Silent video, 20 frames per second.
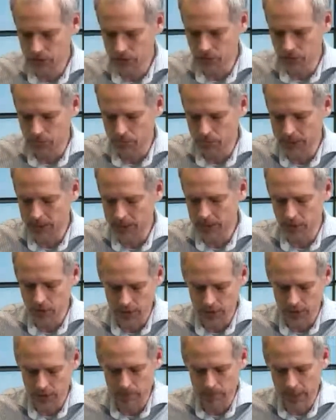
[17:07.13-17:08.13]
It doesn't really
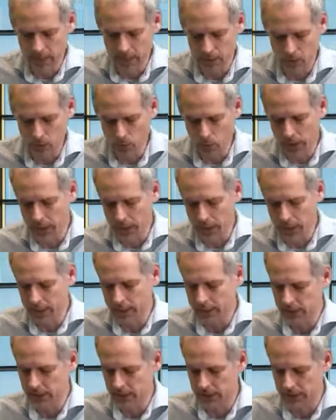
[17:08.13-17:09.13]
matter where
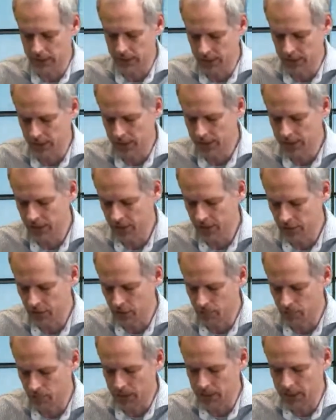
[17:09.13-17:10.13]
exactly the test strip
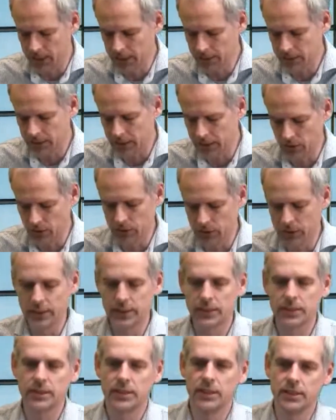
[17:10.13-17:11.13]
is, as long as
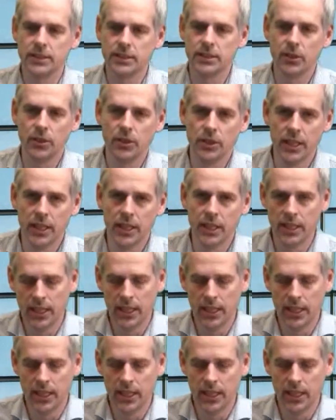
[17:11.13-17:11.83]
it's on the